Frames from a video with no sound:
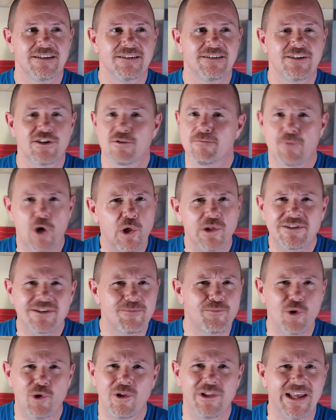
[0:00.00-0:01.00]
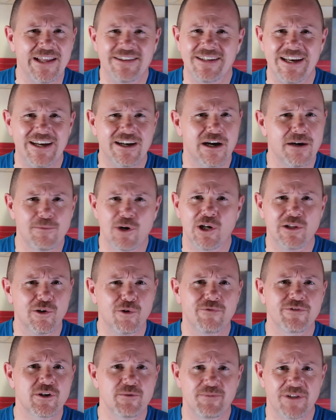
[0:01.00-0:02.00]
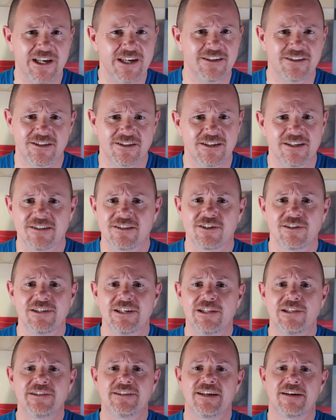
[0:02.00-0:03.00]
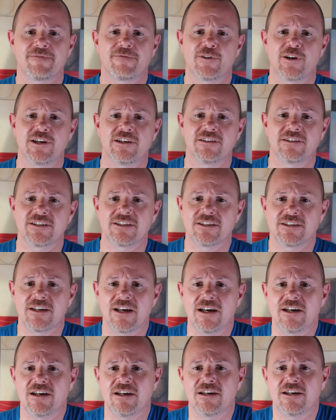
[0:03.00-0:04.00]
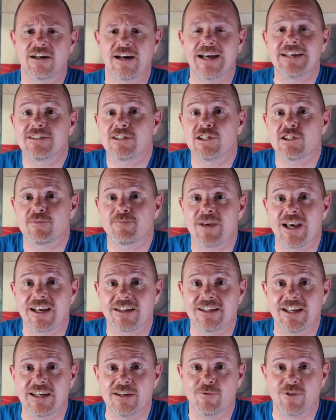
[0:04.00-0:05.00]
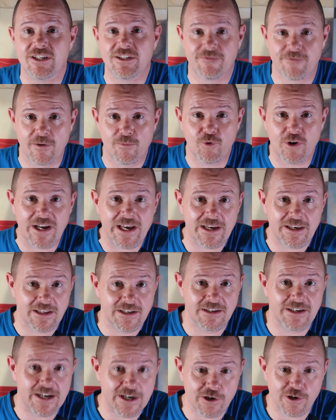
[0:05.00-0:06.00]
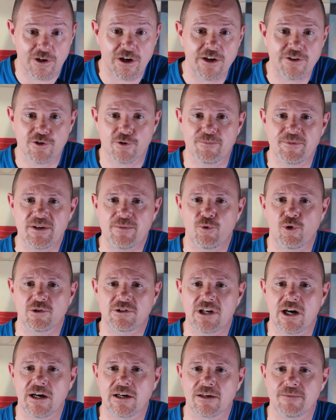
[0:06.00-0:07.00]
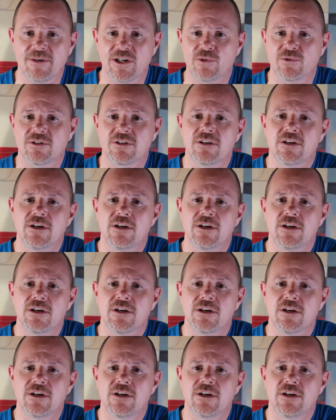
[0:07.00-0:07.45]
they're multiple and they come all over the place. It's a little different, I suspect, anyways, from what I can hear other people talk about.